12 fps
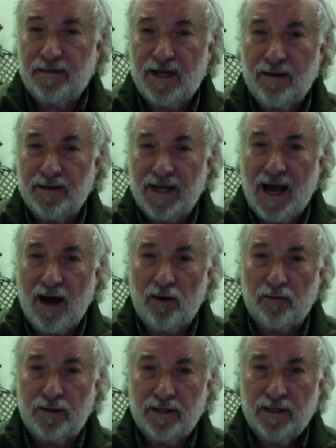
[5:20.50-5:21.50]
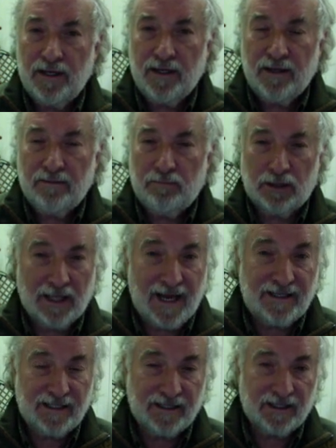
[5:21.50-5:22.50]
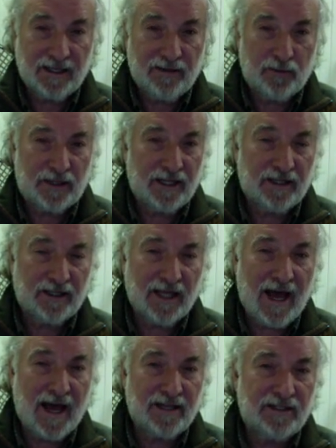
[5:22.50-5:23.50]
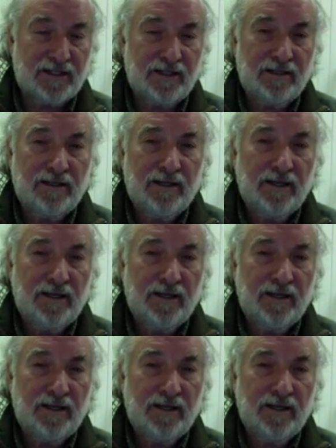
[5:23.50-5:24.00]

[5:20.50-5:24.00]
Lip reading: coming out blatantly within the last